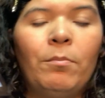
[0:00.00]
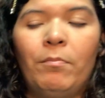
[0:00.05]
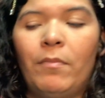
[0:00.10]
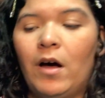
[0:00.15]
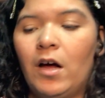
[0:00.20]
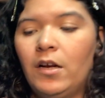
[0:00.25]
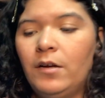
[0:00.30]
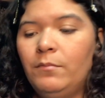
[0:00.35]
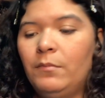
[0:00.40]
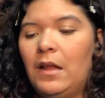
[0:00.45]

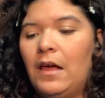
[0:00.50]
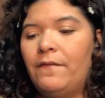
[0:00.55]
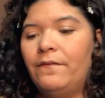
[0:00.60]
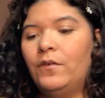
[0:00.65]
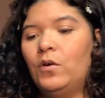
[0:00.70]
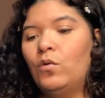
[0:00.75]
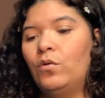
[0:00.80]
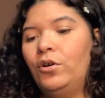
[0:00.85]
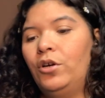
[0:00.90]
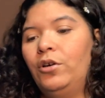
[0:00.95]
bottom
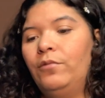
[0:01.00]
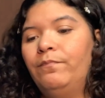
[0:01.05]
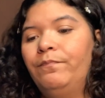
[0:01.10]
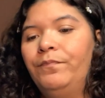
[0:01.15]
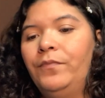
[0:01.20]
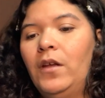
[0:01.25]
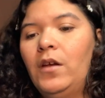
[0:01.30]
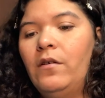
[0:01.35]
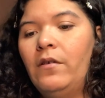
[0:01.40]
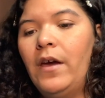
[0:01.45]
left corner.
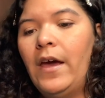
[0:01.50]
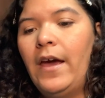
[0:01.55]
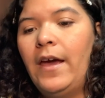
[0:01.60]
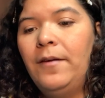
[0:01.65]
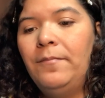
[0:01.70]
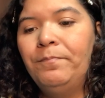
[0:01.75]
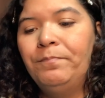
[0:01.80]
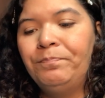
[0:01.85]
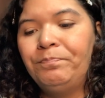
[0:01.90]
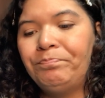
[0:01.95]

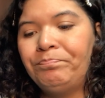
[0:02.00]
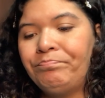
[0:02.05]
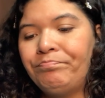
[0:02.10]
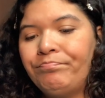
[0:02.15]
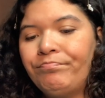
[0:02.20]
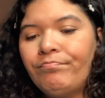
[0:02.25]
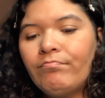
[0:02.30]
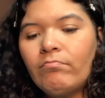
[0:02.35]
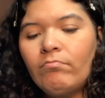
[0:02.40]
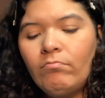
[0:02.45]
Okay,
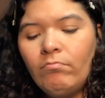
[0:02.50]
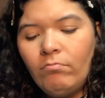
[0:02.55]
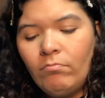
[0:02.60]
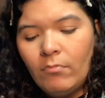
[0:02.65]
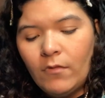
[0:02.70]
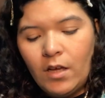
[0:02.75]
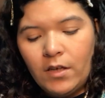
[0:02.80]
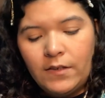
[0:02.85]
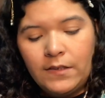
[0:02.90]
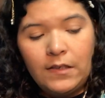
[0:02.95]

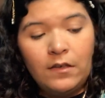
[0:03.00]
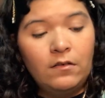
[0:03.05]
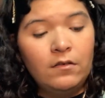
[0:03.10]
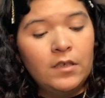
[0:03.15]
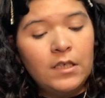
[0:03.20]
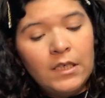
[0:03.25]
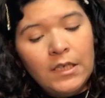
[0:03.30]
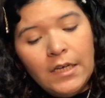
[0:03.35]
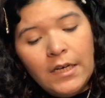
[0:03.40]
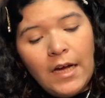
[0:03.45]

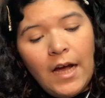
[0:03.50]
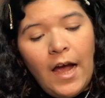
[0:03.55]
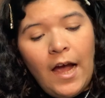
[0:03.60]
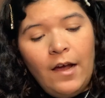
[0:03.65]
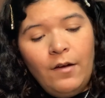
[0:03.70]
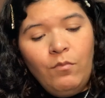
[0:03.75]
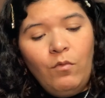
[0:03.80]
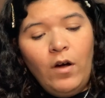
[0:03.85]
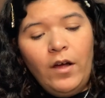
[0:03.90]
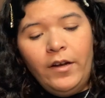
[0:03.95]
so
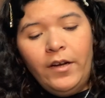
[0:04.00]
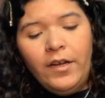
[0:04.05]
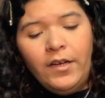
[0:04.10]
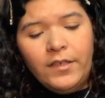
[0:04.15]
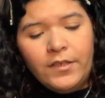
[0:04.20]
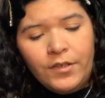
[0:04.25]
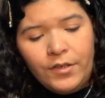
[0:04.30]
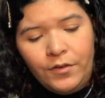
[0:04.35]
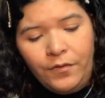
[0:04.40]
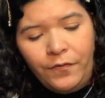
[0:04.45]
I
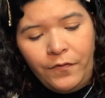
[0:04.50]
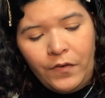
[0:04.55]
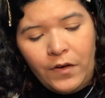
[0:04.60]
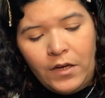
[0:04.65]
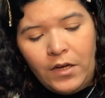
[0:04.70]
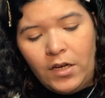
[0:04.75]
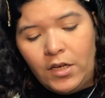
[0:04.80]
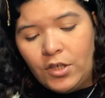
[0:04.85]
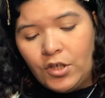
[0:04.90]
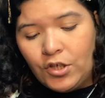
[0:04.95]
wanted to
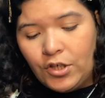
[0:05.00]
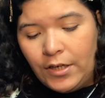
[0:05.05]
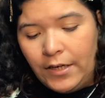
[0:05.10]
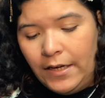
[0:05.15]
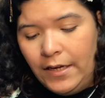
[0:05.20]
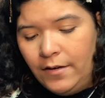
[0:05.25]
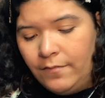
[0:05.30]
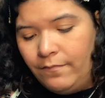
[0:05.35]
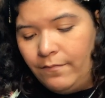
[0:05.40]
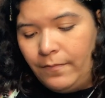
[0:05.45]
finish
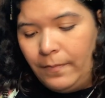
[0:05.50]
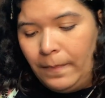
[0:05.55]
it.